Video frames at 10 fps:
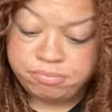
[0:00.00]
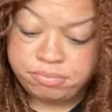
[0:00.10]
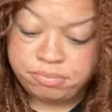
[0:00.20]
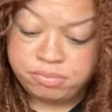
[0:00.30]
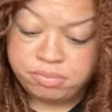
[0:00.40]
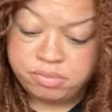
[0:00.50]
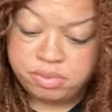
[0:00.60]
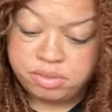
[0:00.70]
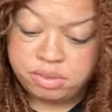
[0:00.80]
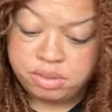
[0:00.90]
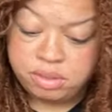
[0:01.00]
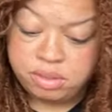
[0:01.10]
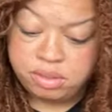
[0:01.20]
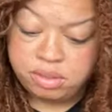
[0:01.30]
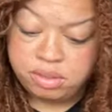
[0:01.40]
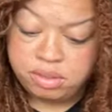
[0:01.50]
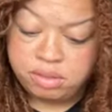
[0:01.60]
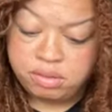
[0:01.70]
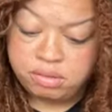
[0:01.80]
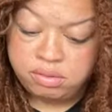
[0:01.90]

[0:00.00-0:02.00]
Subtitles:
(not speaking)